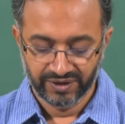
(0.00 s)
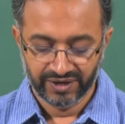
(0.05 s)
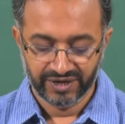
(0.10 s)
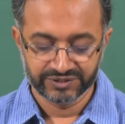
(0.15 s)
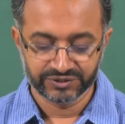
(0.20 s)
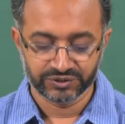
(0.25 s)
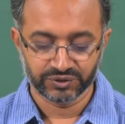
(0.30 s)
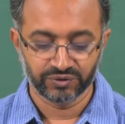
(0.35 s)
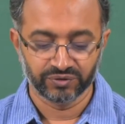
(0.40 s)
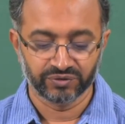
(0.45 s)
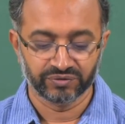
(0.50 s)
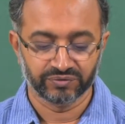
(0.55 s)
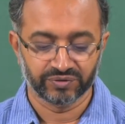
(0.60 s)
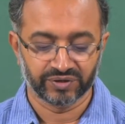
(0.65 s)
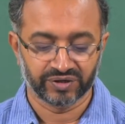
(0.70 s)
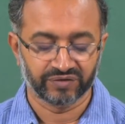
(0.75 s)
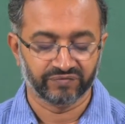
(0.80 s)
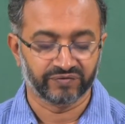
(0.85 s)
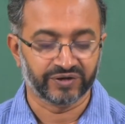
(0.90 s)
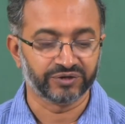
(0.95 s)
And
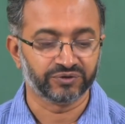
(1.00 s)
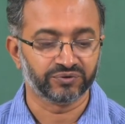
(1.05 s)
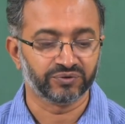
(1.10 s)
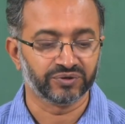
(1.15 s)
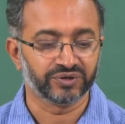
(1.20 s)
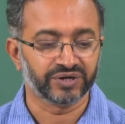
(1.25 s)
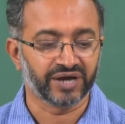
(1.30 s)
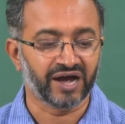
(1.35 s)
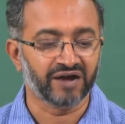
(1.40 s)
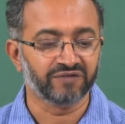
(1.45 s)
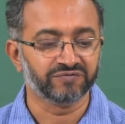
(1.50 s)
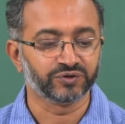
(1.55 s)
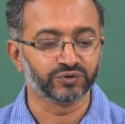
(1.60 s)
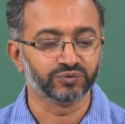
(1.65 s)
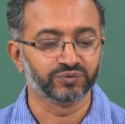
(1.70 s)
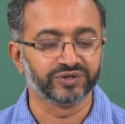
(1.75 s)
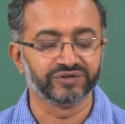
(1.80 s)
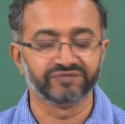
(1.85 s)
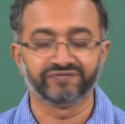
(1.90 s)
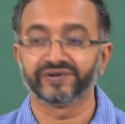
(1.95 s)
so, one could have
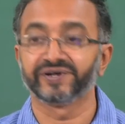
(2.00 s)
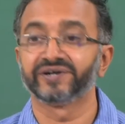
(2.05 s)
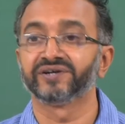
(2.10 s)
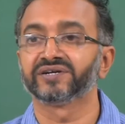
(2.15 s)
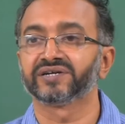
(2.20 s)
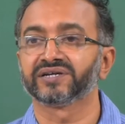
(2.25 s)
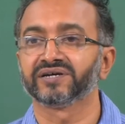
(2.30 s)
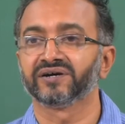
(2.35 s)
two different